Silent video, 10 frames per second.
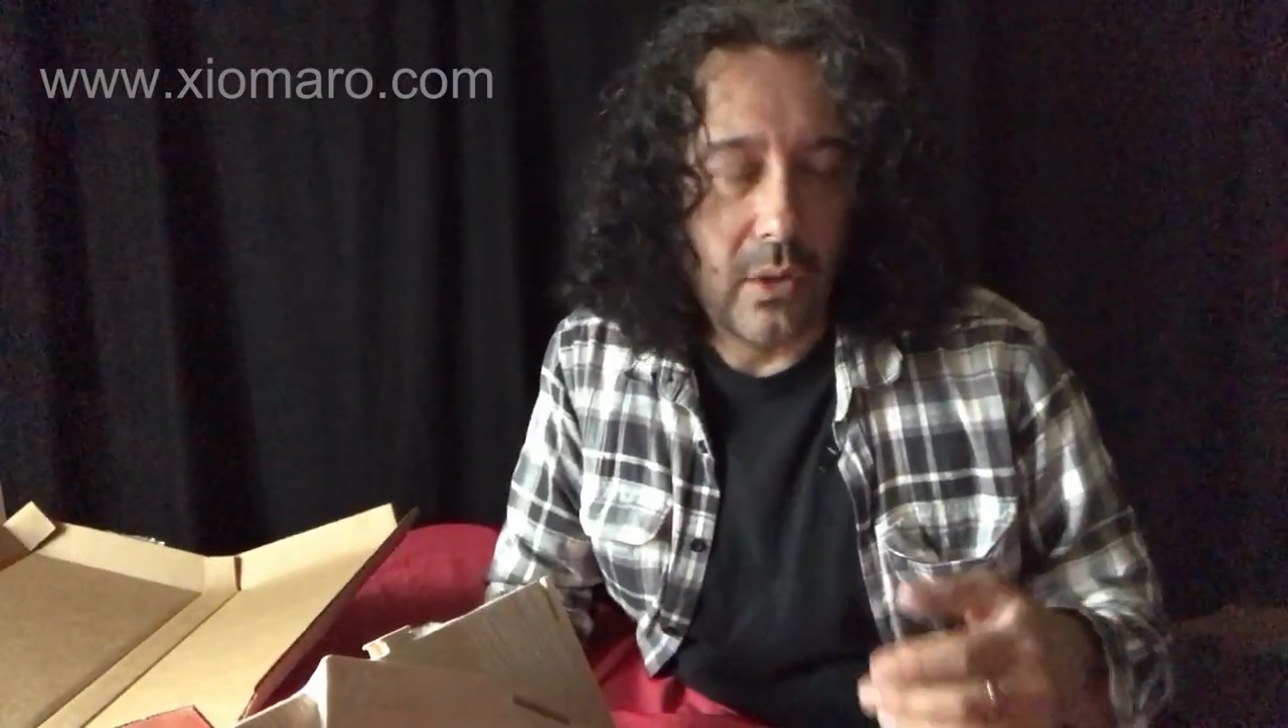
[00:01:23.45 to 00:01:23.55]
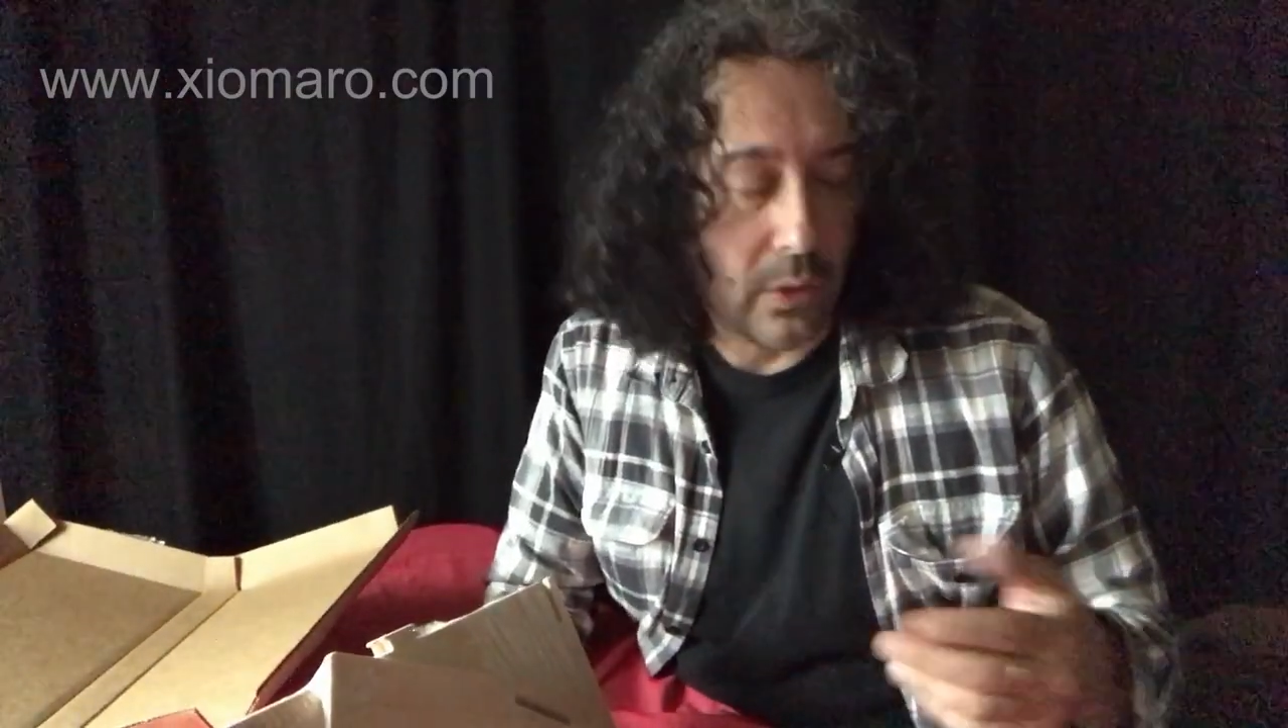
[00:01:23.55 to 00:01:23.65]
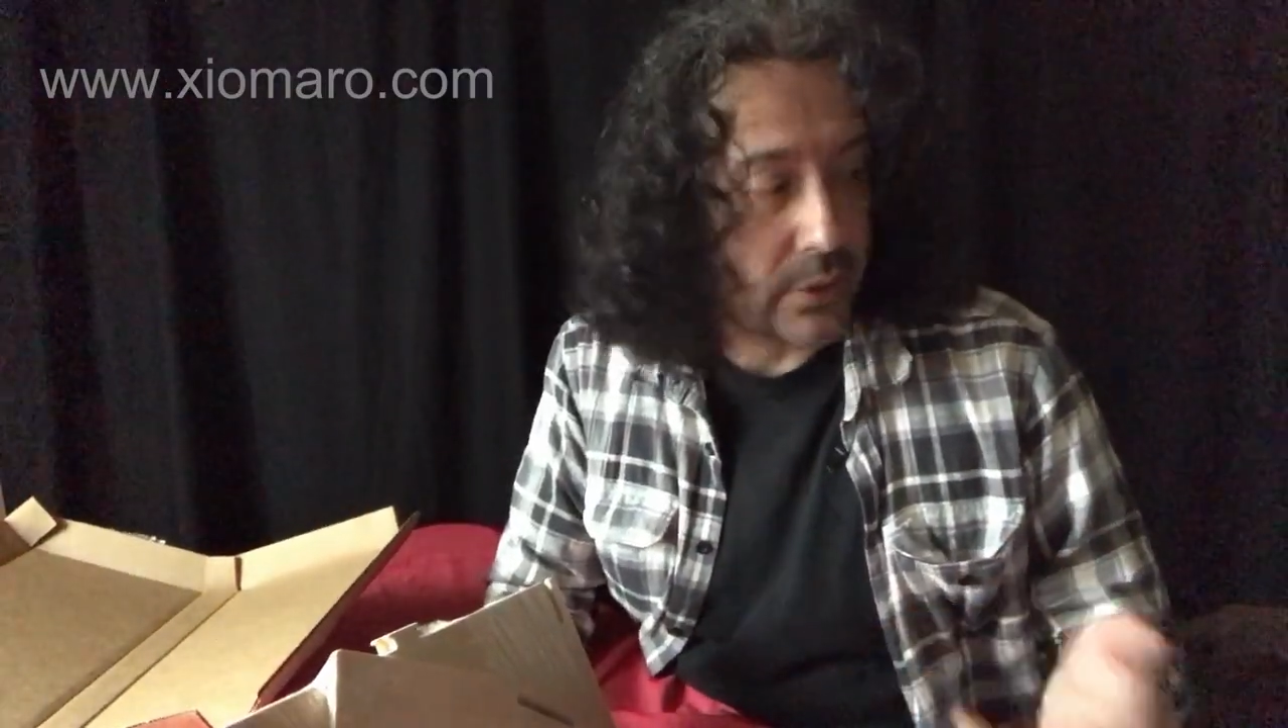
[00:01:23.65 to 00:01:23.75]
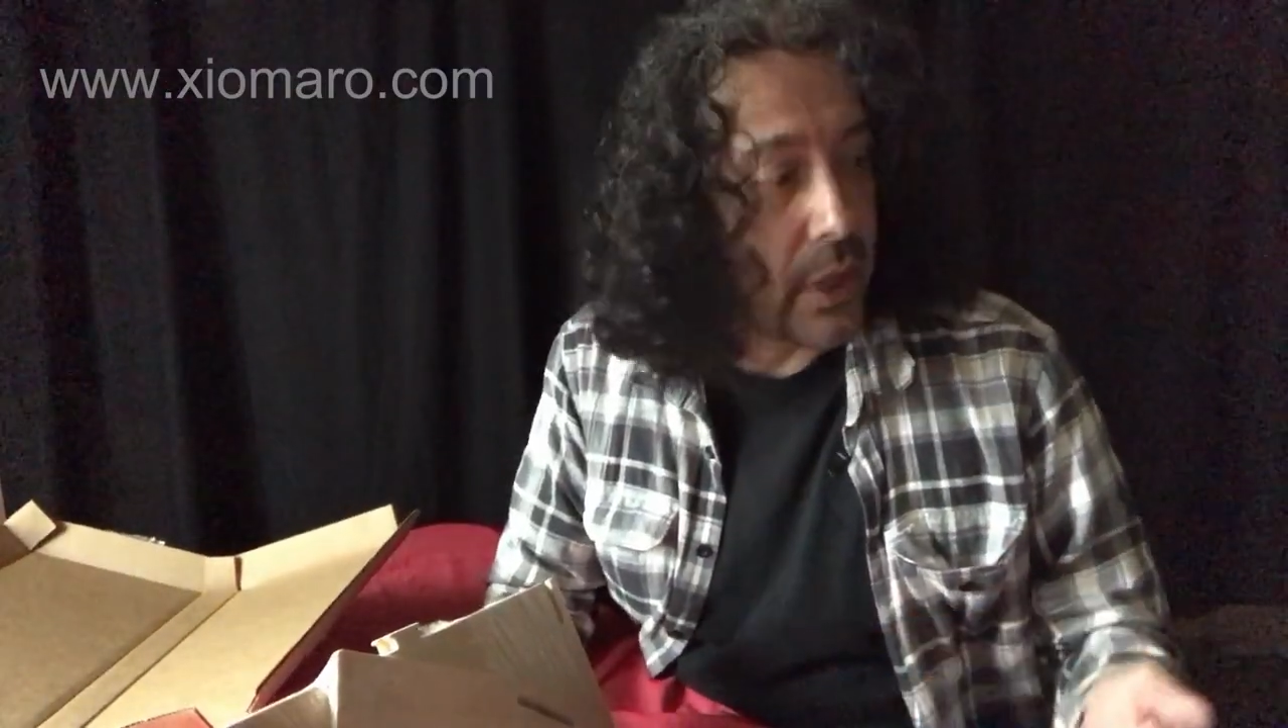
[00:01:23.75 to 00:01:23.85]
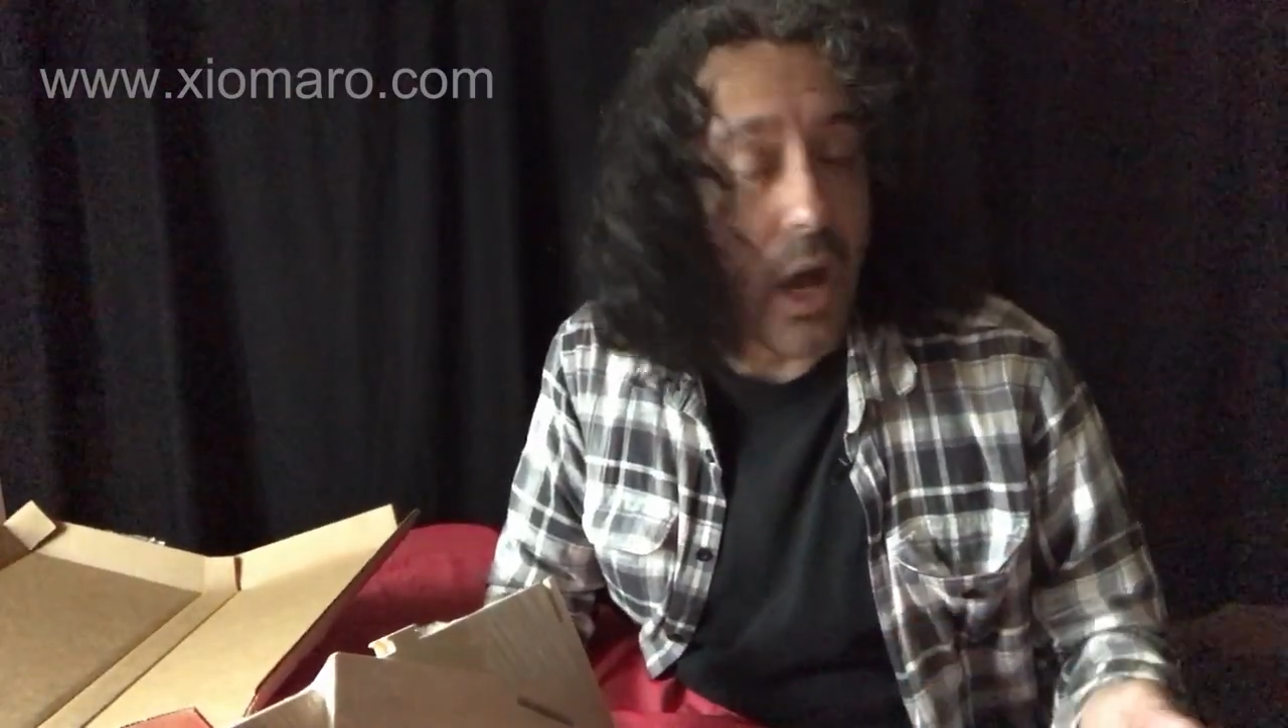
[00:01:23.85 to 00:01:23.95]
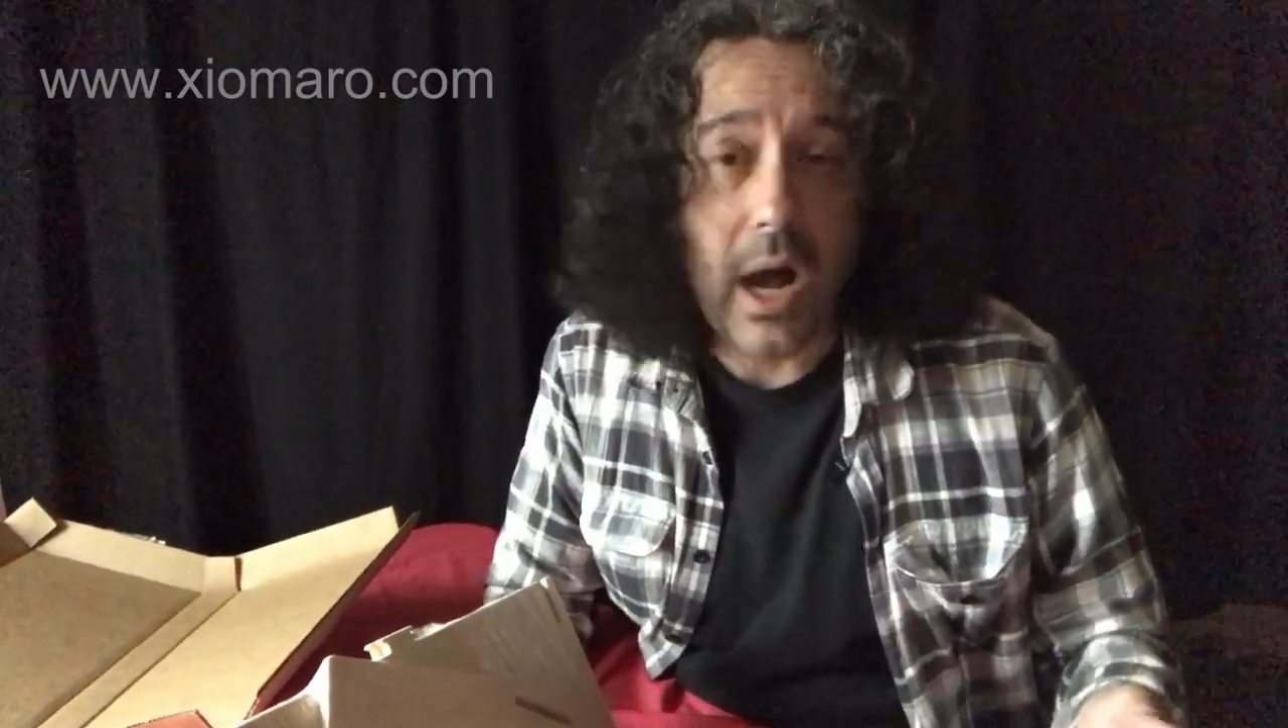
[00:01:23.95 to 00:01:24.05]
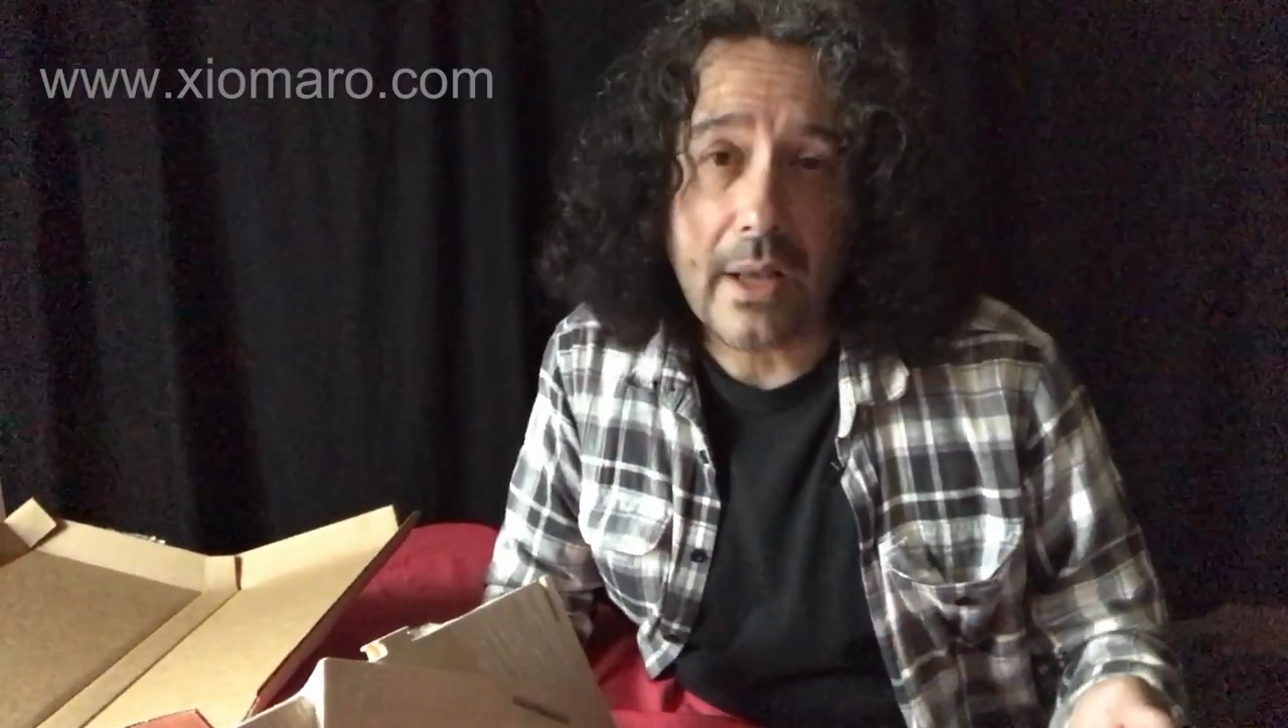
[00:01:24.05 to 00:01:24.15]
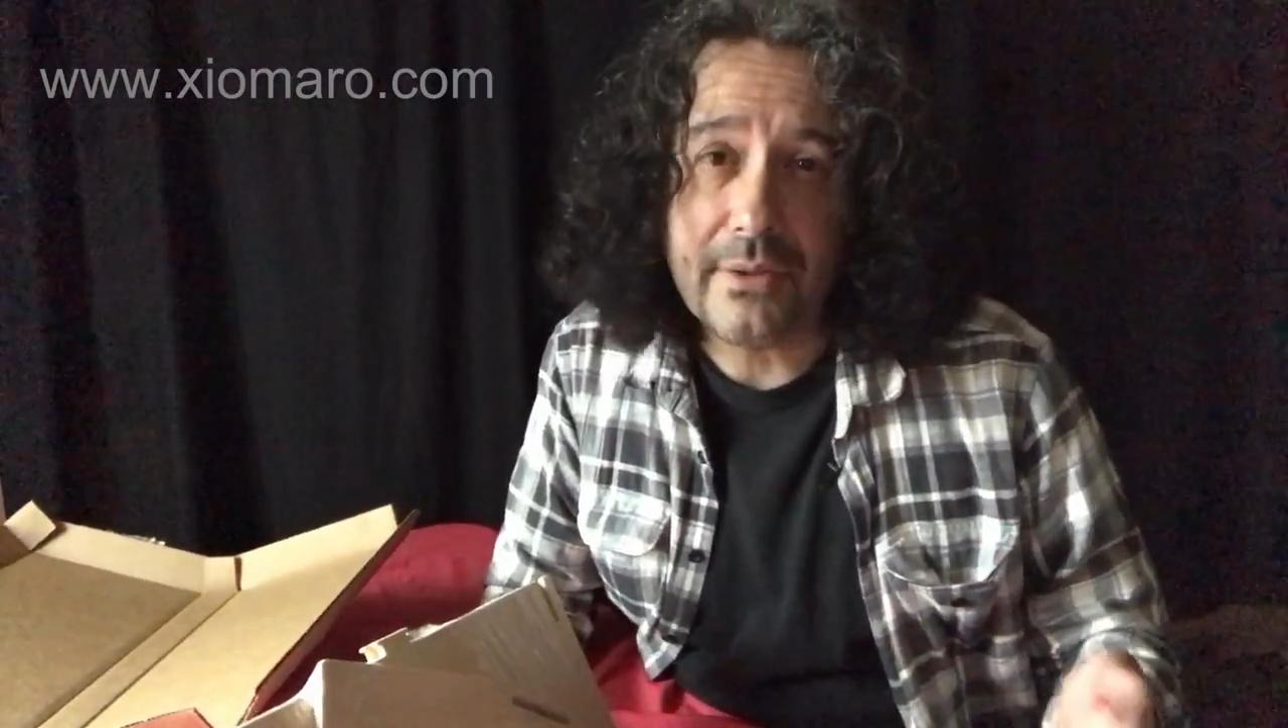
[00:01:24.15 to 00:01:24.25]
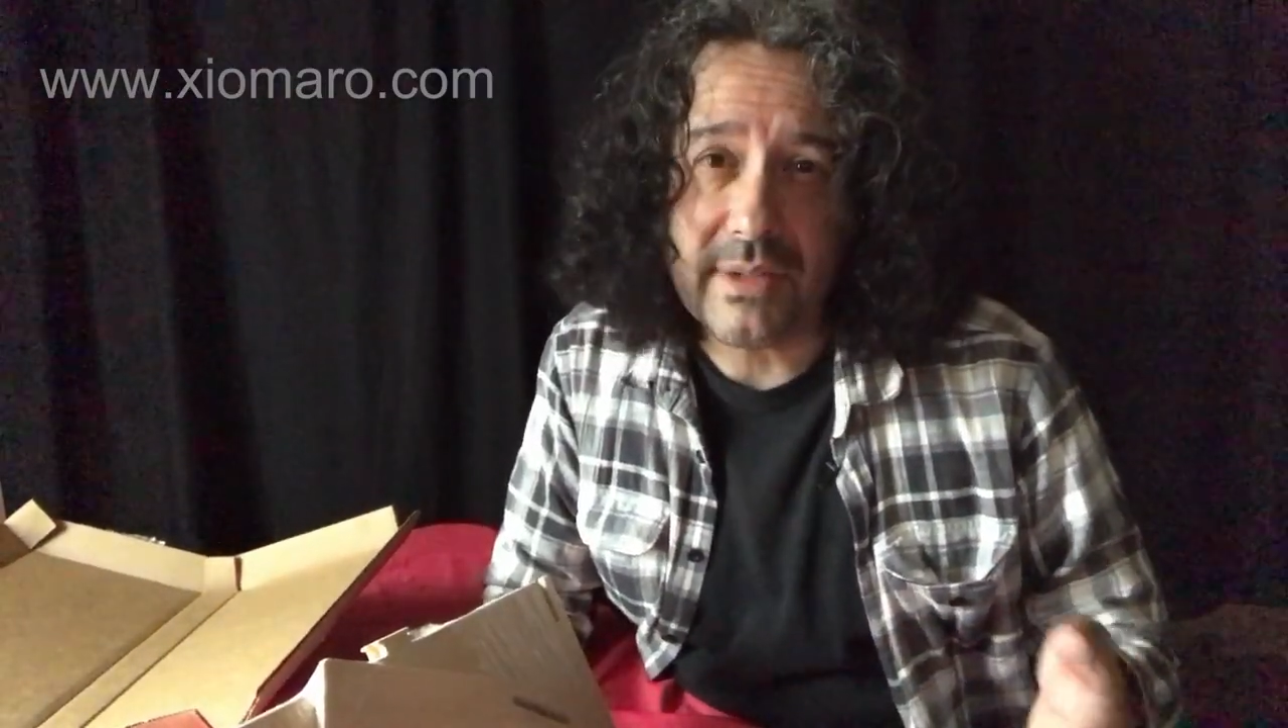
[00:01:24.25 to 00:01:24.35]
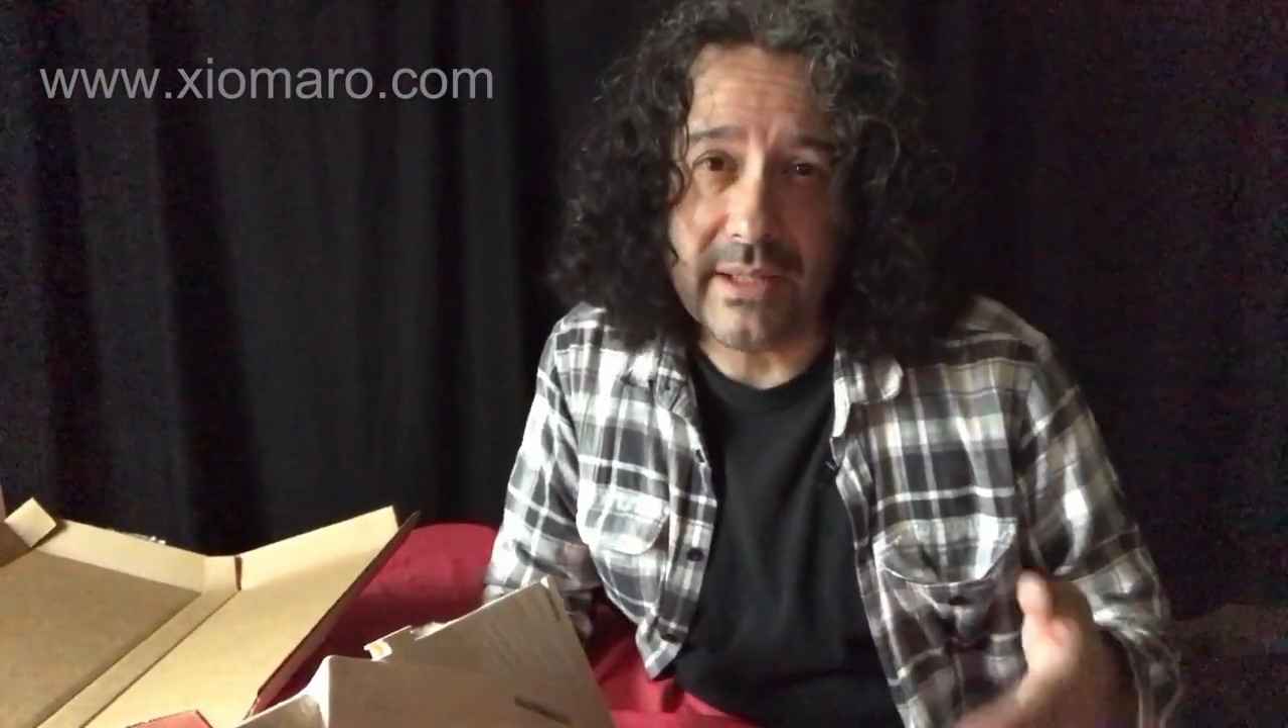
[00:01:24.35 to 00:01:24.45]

or talks